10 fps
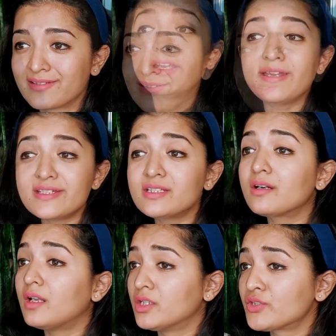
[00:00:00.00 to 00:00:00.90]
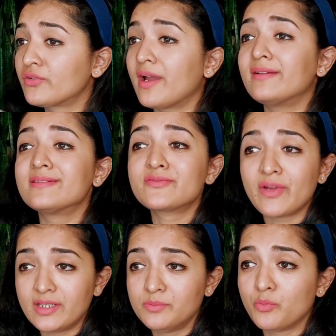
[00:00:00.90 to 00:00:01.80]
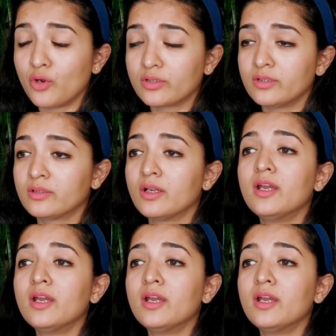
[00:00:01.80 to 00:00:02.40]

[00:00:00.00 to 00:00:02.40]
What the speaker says: Getting the colors right is very important.